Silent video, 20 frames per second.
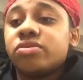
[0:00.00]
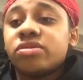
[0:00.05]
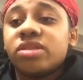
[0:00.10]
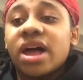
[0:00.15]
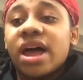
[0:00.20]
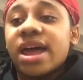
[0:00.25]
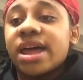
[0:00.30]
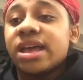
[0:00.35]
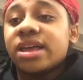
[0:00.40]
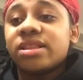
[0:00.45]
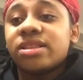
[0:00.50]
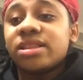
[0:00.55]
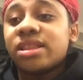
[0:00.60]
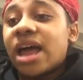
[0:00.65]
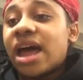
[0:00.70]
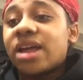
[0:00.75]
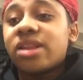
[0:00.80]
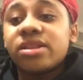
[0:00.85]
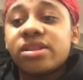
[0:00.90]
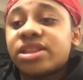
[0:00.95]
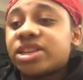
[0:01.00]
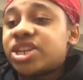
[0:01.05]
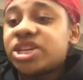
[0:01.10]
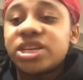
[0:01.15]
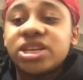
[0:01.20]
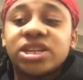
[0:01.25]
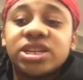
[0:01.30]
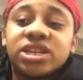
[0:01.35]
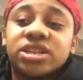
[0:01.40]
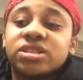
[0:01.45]
Like, not she
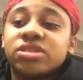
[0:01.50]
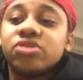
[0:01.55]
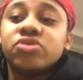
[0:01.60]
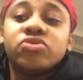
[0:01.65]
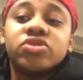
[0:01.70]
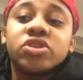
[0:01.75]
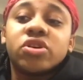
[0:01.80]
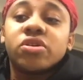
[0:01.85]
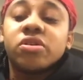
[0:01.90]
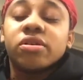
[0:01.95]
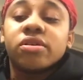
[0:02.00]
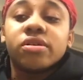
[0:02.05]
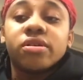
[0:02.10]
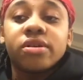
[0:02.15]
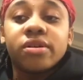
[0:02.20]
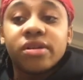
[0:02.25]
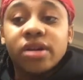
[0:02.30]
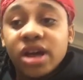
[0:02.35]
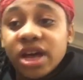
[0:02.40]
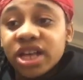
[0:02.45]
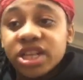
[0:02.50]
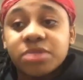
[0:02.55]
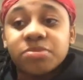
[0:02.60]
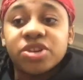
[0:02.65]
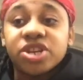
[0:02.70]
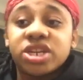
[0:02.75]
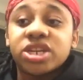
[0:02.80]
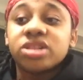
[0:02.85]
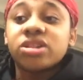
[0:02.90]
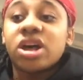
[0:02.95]
just lose her husband,
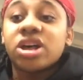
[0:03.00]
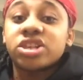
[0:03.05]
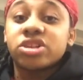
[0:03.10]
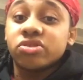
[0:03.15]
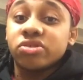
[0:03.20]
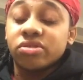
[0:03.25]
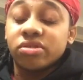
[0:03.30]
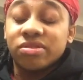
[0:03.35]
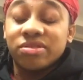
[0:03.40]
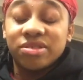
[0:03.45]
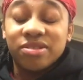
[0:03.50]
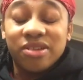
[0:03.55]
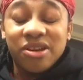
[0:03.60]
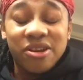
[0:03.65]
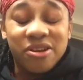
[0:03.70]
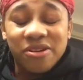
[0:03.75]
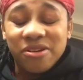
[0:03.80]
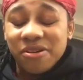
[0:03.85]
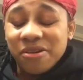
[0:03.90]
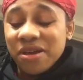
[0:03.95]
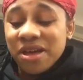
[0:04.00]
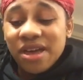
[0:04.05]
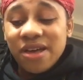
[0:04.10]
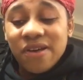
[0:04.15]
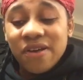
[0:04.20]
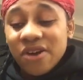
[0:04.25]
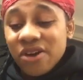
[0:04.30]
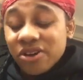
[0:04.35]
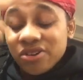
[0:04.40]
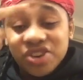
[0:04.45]
she lost her
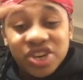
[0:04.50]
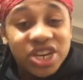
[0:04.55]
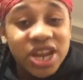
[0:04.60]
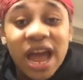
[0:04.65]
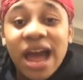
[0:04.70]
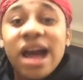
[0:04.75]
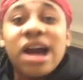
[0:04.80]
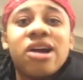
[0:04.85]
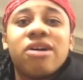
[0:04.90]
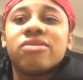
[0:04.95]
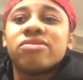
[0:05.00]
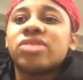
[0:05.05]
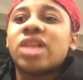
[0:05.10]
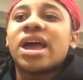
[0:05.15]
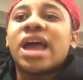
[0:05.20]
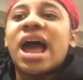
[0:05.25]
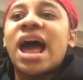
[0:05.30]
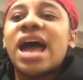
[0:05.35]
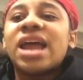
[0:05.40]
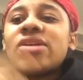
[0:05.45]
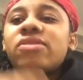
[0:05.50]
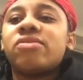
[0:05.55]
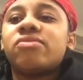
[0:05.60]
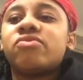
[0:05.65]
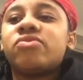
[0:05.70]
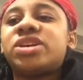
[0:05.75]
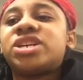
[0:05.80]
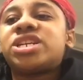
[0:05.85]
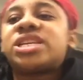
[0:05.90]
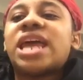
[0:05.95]
child. Like, I don't
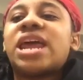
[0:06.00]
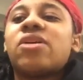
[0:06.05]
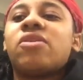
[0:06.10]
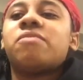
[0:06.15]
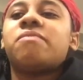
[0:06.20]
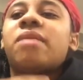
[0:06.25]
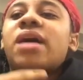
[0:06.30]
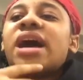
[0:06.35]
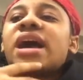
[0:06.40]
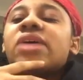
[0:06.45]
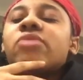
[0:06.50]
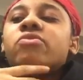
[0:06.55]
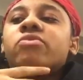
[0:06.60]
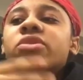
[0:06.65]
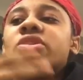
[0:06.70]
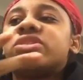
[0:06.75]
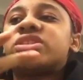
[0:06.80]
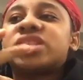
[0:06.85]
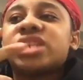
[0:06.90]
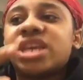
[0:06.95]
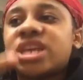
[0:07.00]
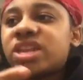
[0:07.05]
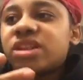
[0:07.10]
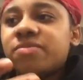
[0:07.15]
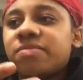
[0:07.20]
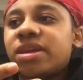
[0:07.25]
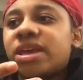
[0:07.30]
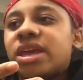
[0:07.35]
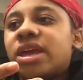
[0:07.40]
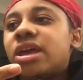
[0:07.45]
wish that on my worst
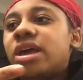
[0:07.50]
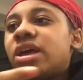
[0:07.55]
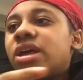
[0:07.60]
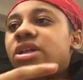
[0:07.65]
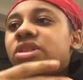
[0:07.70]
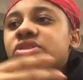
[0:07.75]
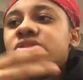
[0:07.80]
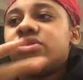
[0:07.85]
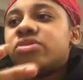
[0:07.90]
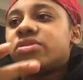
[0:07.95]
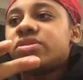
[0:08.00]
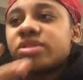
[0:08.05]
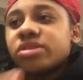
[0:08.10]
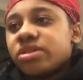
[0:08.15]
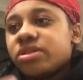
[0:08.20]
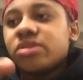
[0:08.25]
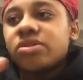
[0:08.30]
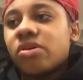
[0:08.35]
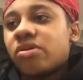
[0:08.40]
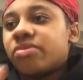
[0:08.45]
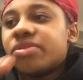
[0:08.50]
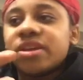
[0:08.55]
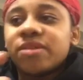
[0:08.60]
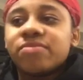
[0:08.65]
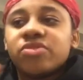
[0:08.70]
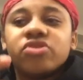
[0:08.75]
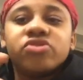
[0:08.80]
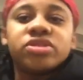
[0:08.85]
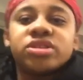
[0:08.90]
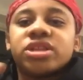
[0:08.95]
enemy,
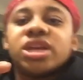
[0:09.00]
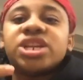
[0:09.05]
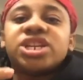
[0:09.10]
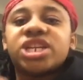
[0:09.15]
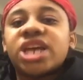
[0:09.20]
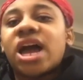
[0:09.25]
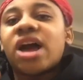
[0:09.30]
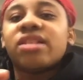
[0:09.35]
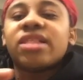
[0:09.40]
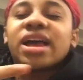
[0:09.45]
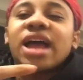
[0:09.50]
them losing a child.